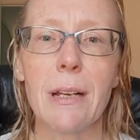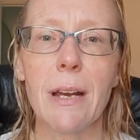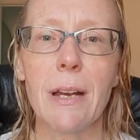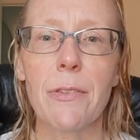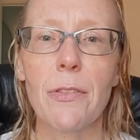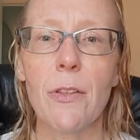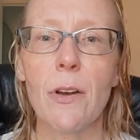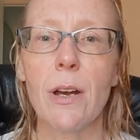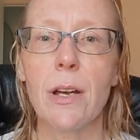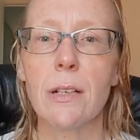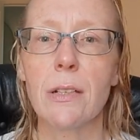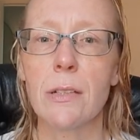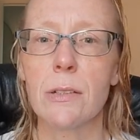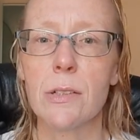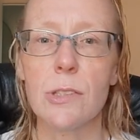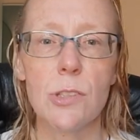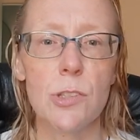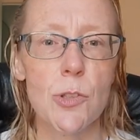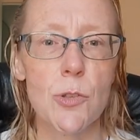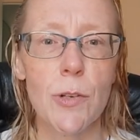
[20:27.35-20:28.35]
I thought, oh,
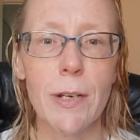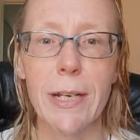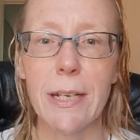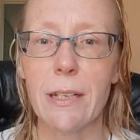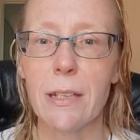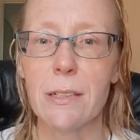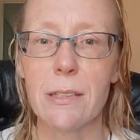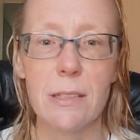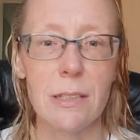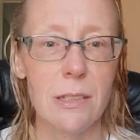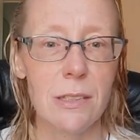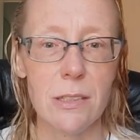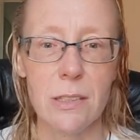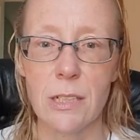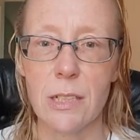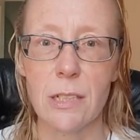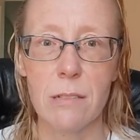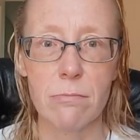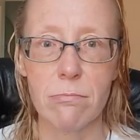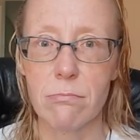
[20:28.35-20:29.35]
it's a trick. It's
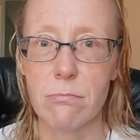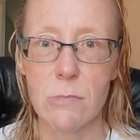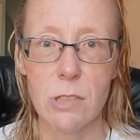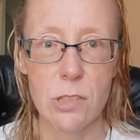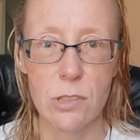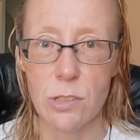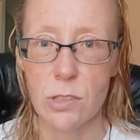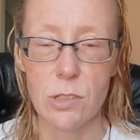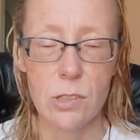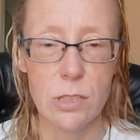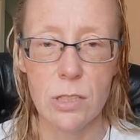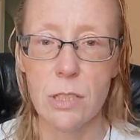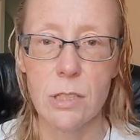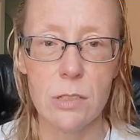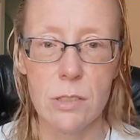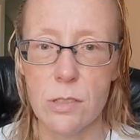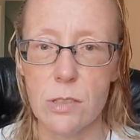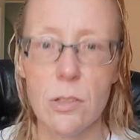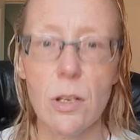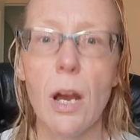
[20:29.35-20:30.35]
just
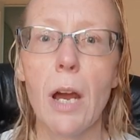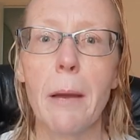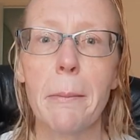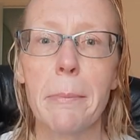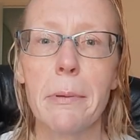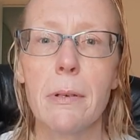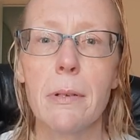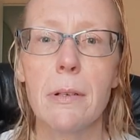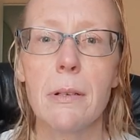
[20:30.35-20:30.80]
gonna stop.